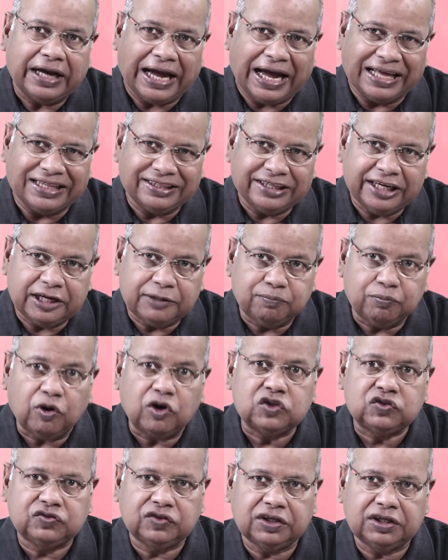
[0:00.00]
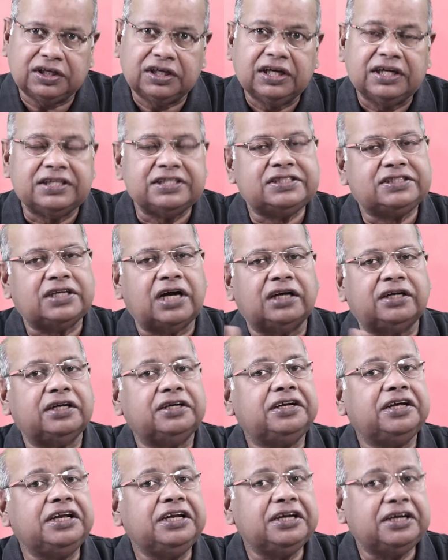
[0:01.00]
and the atmosphere
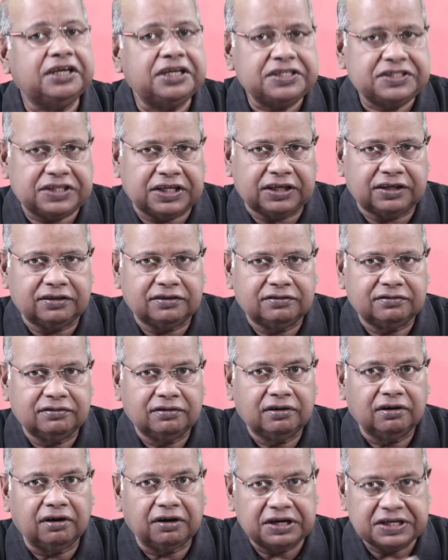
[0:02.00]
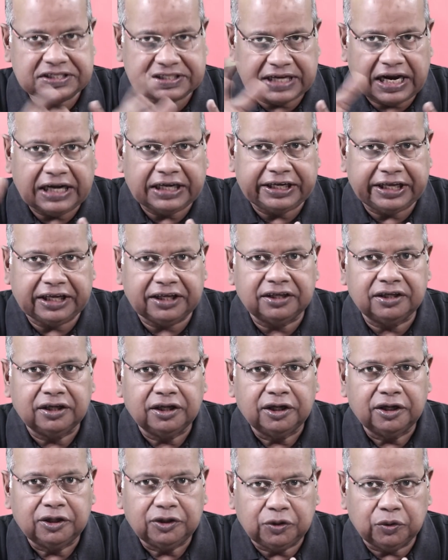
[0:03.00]
started increasing,
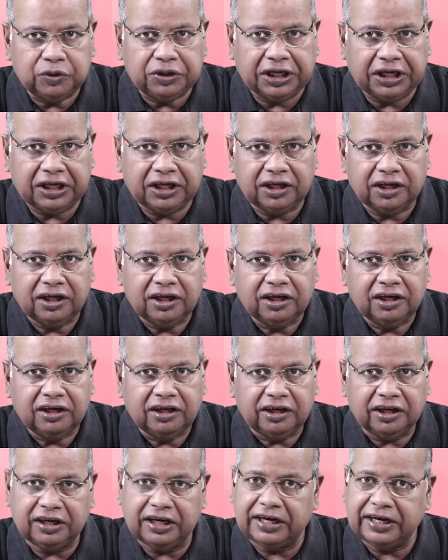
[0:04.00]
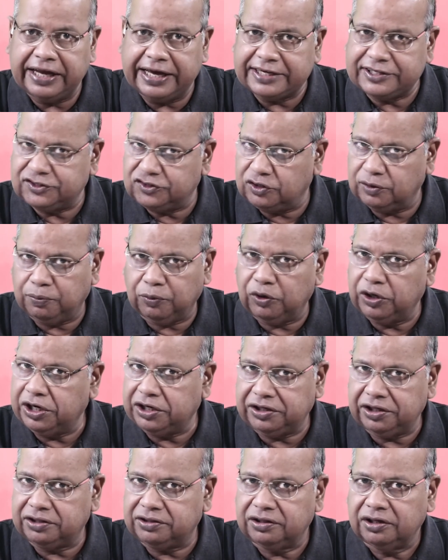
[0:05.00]
resulting today in an
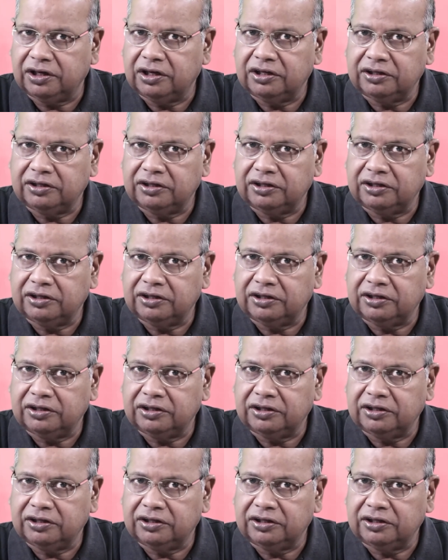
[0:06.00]
extrapolated